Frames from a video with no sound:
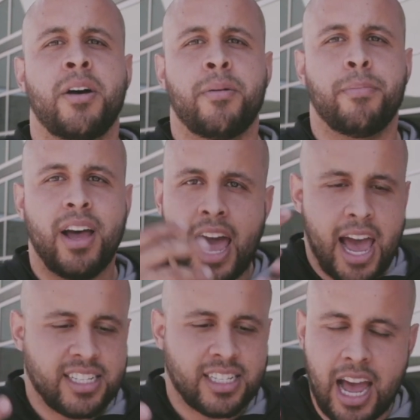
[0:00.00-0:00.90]
But
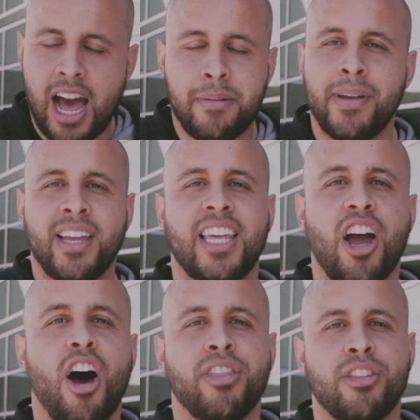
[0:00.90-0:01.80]
as God, being the
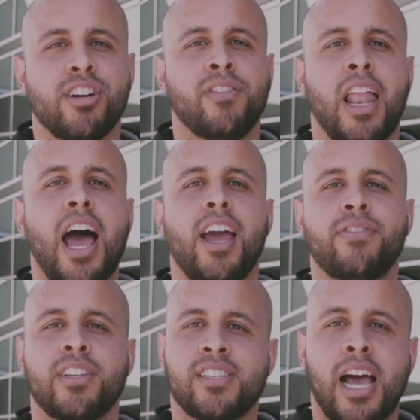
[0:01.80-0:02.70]
author of life,
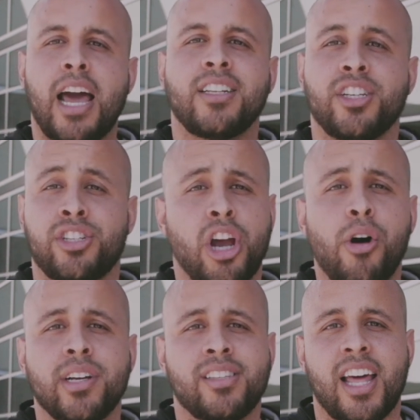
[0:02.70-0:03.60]
decided to show
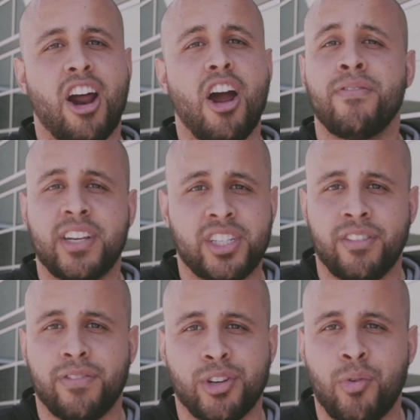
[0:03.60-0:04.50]
us that our vision
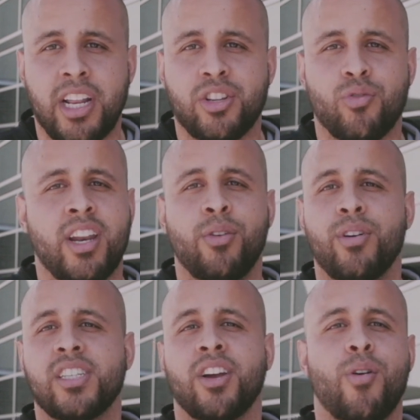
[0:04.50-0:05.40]
for 2020
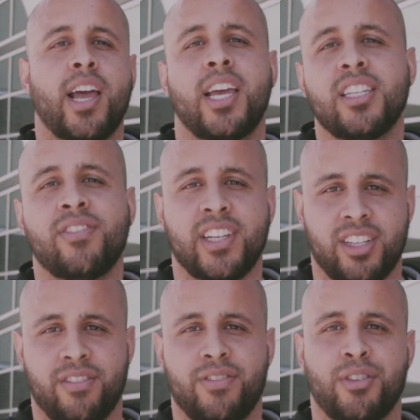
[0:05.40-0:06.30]
wasn't quite his
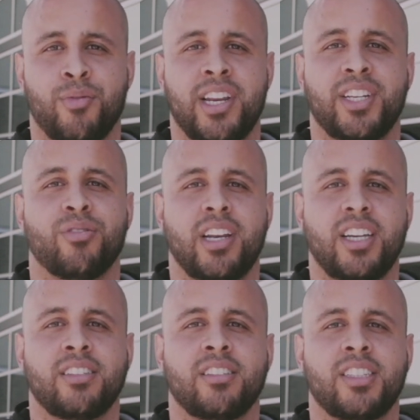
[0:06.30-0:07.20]
vision for 2020.
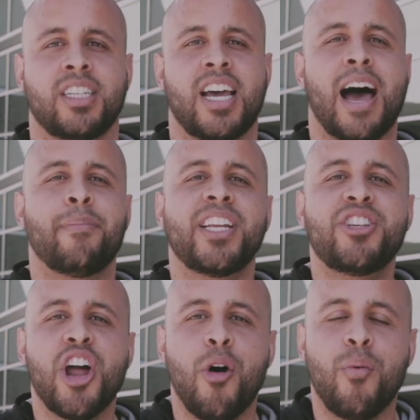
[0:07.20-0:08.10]
I mean,
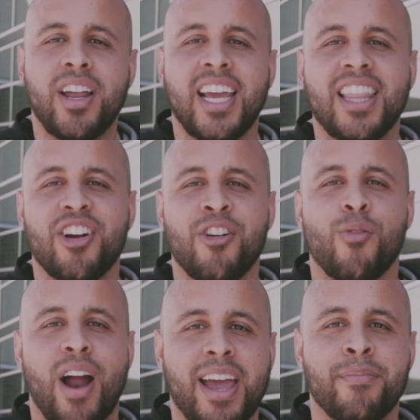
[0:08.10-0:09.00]
no one in their
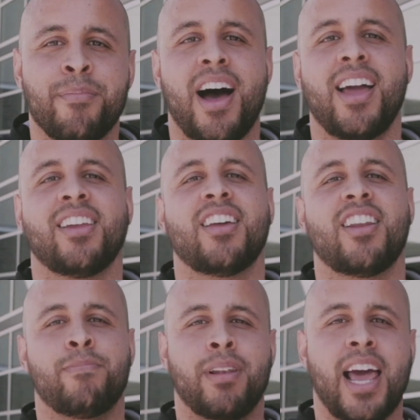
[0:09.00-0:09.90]
right mind could
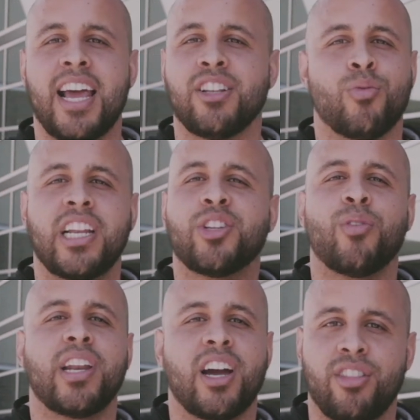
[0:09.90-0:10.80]
have planned
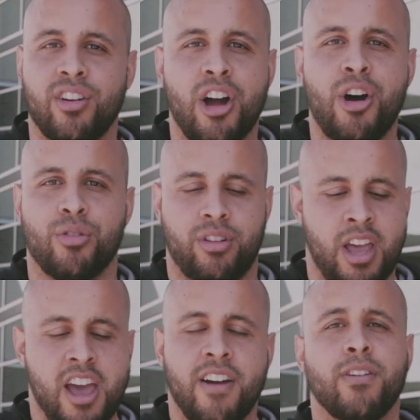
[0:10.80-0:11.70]
2020 on their own,
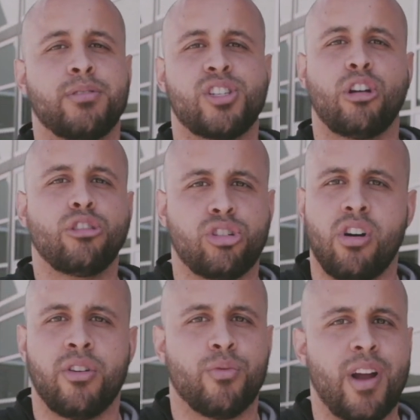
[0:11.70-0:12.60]
from social
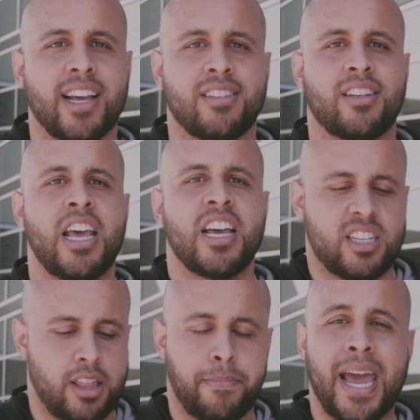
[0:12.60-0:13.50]
unrest to
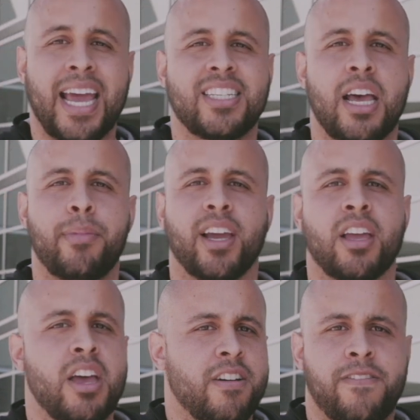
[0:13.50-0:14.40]
the pandemic,
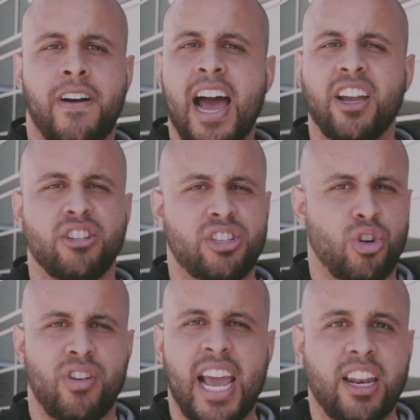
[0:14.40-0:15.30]
fires,
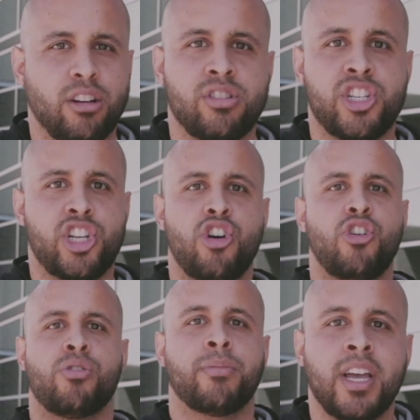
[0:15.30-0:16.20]
tornadoes,
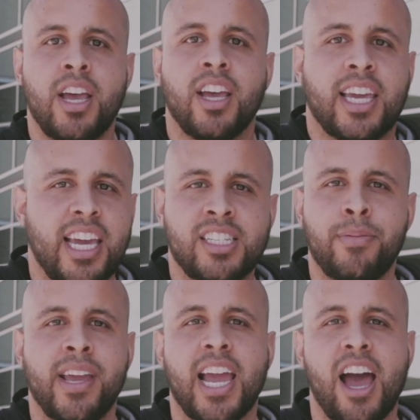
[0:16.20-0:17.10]
Zoom, kids
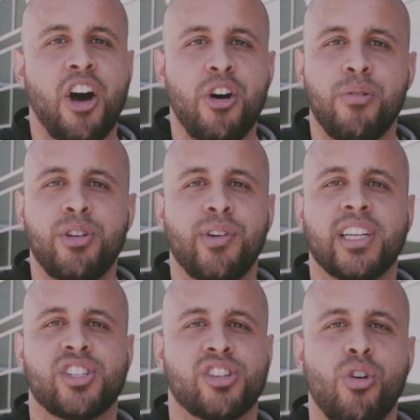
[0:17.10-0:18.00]
being at home doing
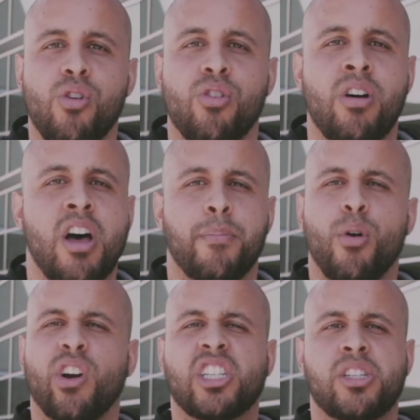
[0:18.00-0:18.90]
school,
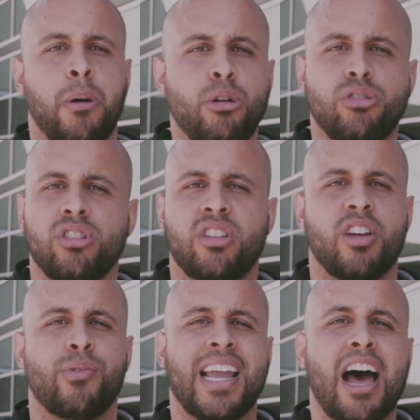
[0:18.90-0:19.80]
more exposure to the
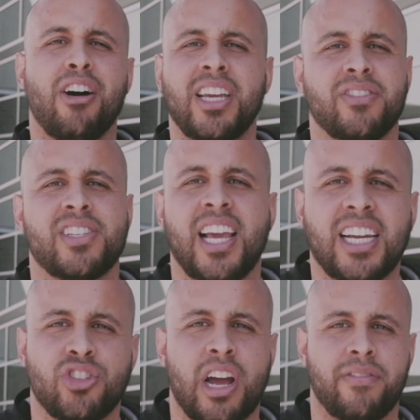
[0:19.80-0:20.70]
reality of sex
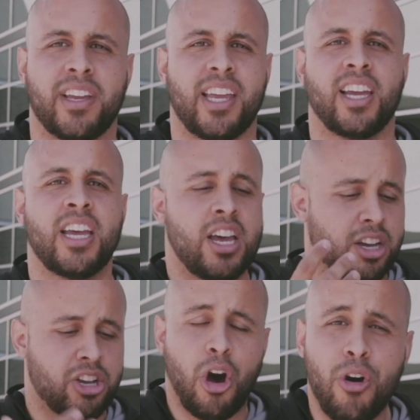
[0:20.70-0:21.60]
trafficking,
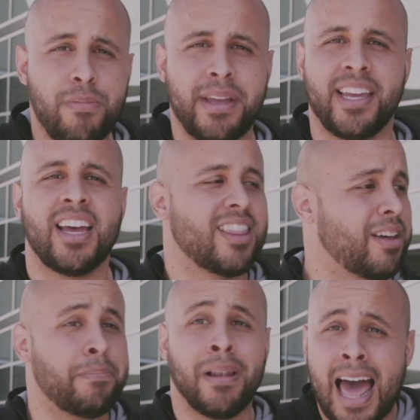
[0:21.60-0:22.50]
Kobe, the
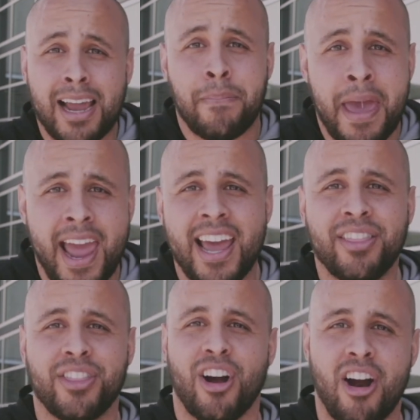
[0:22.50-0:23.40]
Black
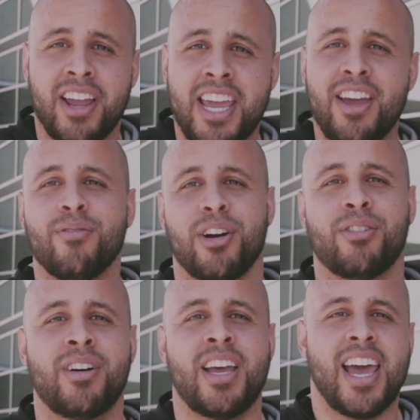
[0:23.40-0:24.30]
Panther, our hero,
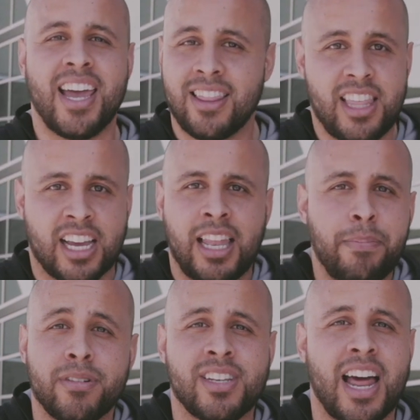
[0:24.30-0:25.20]
and the
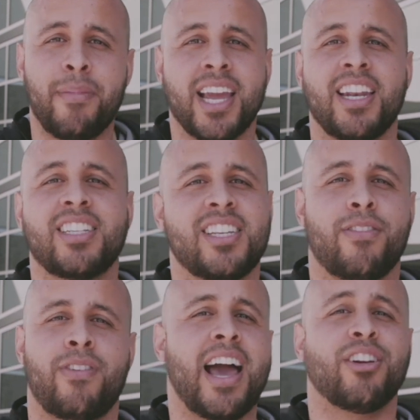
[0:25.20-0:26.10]
Clippers not making it to the
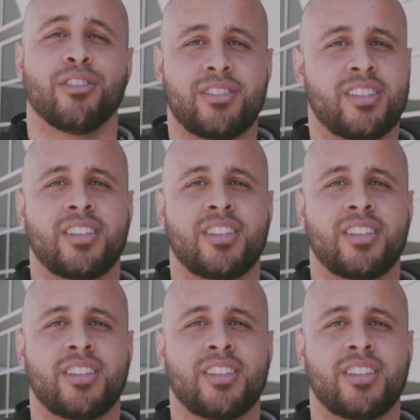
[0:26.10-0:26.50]
finals.